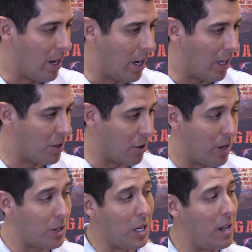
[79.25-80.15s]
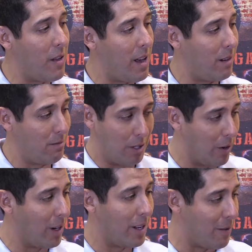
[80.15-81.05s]
Uh, started selling that
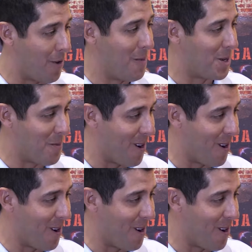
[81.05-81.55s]
literally in a farmer's